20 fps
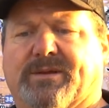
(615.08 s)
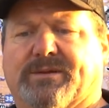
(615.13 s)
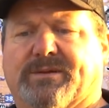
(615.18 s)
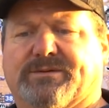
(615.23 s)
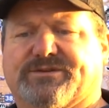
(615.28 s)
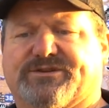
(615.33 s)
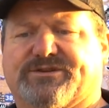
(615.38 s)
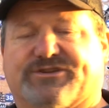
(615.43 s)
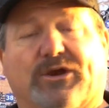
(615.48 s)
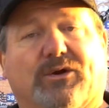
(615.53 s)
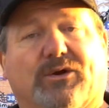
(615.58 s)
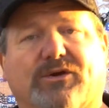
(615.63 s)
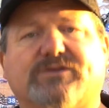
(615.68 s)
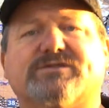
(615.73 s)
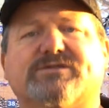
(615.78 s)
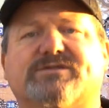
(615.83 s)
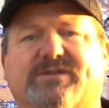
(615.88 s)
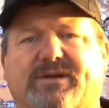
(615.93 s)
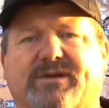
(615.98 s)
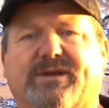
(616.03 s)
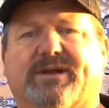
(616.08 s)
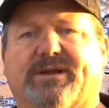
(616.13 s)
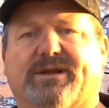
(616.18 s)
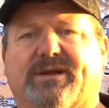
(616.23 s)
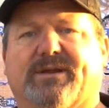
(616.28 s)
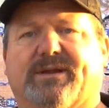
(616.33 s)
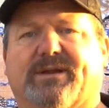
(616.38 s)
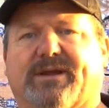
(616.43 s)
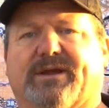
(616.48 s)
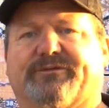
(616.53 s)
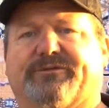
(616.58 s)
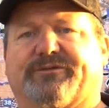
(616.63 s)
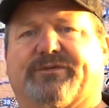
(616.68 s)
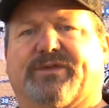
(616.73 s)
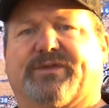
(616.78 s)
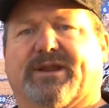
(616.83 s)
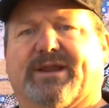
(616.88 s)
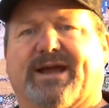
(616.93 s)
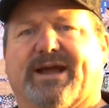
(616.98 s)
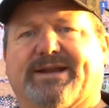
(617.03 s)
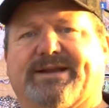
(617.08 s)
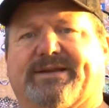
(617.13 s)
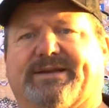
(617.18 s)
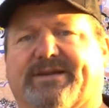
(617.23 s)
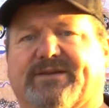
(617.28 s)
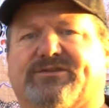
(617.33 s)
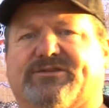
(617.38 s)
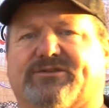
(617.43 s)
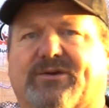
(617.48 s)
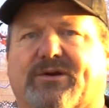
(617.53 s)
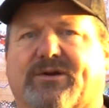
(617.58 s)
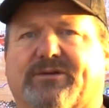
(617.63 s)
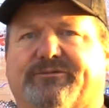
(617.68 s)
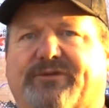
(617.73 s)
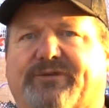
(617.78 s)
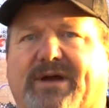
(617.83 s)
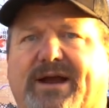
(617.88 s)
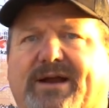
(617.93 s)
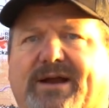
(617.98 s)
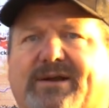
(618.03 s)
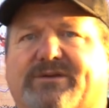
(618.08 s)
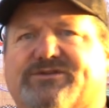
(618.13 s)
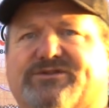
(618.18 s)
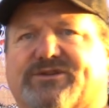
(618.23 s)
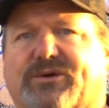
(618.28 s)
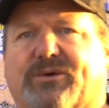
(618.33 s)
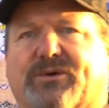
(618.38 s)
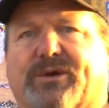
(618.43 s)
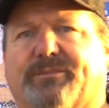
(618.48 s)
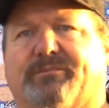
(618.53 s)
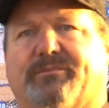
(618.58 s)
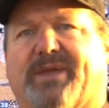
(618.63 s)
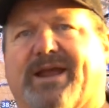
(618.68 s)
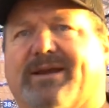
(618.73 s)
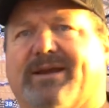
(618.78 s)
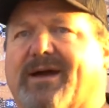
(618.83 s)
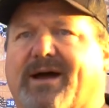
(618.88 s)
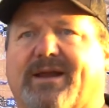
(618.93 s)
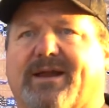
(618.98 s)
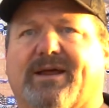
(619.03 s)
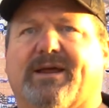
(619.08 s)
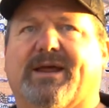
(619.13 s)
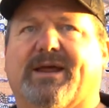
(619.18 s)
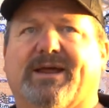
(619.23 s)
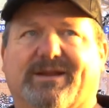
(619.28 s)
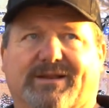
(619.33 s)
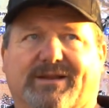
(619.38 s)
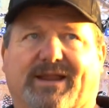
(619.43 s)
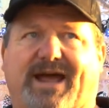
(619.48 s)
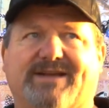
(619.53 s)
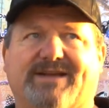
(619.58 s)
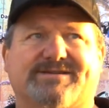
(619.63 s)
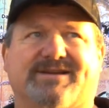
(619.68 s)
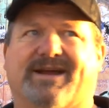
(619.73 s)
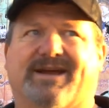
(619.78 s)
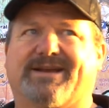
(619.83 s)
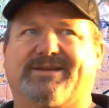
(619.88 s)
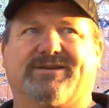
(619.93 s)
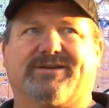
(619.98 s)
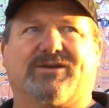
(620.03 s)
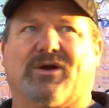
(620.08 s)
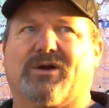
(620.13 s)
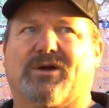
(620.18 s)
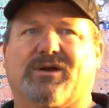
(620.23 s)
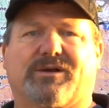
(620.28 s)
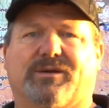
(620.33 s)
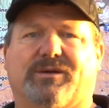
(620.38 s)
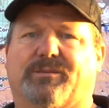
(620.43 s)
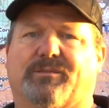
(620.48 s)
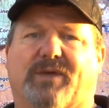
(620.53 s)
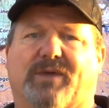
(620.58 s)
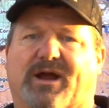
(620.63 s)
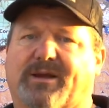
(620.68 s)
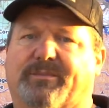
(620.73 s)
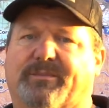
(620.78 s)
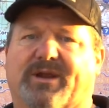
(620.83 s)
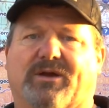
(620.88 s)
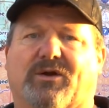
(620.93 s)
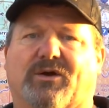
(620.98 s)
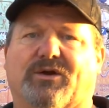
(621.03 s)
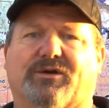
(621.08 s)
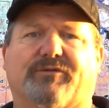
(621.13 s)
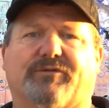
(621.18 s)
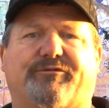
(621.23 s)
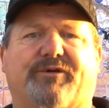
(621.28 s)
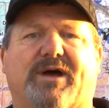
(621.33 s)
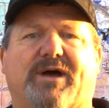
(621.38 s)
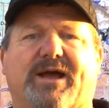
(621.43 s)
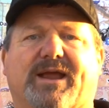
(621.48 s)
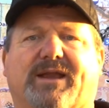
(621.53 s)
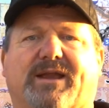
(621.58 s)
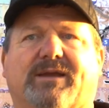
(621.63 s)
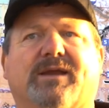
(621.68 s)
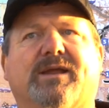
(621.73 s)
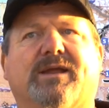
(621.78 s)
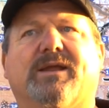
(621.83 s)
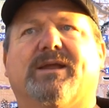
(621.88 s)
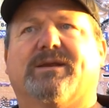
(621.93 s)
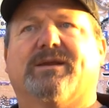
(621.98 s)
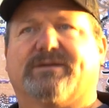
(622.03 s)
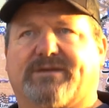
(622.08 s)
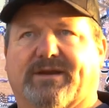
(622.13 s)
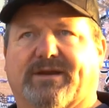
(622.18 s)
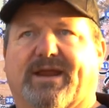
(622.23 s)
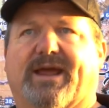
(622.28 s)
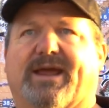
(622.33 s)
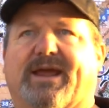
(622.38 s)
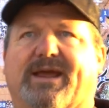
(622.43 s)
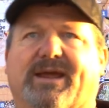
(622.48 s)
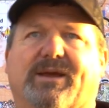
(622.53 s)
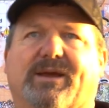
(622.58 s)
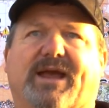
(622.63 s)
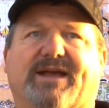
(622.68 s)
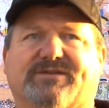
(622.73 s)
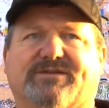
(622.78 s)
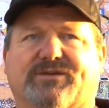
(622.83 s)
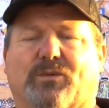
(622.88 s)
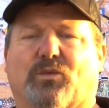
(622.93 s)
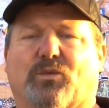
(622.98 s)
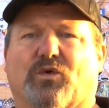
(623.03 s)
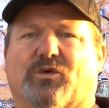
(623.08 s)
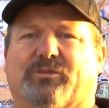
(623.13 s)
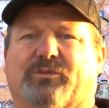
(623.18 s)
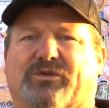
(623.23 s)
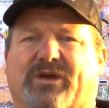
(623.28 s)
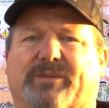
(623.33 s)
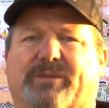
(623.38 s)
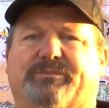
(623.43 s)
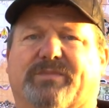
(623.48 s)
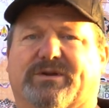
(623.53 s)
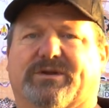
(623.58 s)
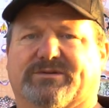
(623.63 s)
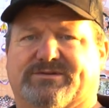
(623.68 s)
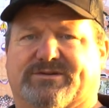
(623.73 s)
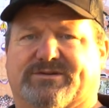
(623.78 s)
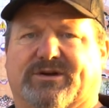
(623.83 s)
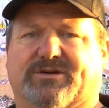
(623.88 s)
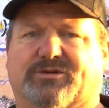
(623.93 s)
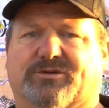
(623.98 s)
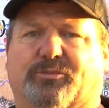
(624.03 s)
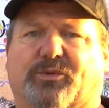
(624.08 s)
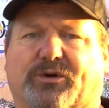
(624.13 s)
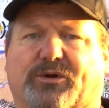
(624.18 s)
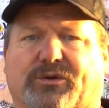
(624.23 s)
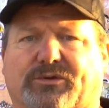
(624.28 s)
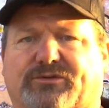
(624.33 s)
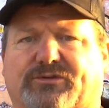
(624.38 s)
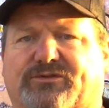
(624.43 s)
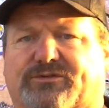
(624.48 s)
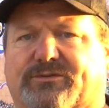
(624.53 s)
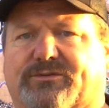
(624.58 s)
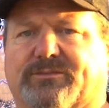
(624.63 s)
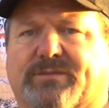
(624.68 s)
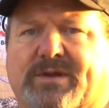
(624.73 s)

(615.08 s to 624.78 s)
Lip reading: starts if the lightning did start a fire. So it may not last night in the dark, it might have been hard to find. Today, as it warms up, it'll start to produce